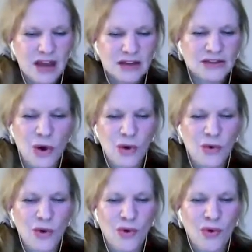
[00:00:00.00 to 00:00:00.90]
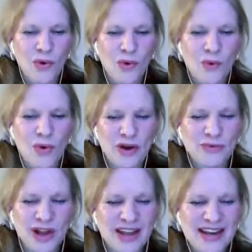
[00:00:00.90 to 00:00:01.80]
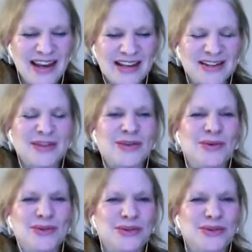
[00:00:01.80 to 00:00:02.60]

So we really need to